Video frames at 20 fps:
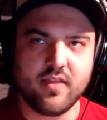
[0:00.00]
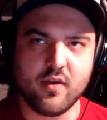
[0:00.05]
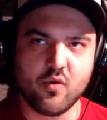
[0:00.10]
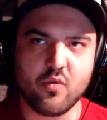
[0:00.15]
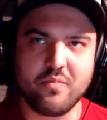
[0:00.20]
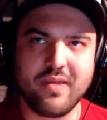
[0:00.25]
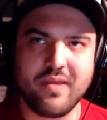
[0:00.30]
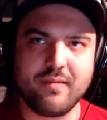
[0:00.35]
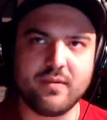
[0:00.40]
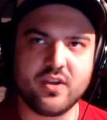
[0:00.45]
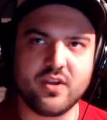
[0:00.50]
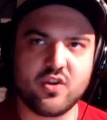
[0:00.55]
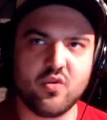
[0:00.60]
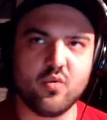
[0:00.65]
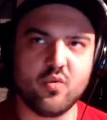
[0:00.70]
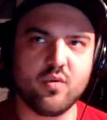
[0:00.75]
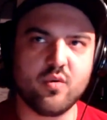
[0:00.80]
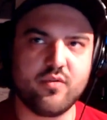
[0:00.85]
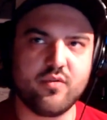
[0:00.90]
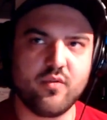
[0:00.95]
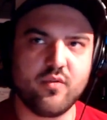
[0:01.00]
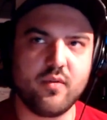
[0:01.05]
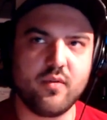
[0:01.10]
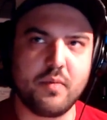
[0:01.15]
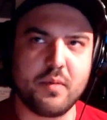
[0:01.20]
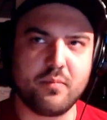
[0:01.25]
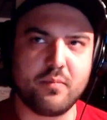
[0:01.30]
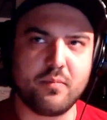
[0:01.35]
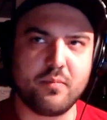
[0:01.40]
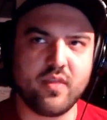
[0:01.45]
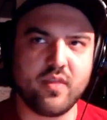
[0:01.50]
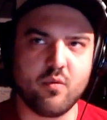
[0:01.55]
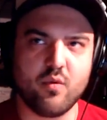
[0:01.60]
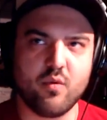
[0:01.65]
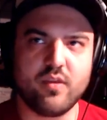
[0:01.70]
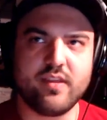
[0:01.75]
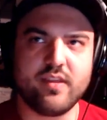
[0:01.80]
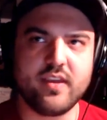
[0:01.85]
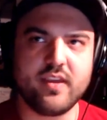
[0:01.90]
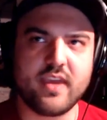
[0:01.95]
maybe 2 or 3 people that
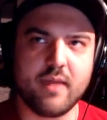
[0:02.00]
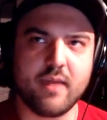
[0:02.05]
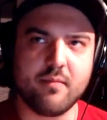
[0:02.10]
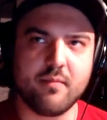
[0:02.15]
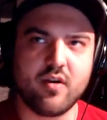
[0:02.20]
really came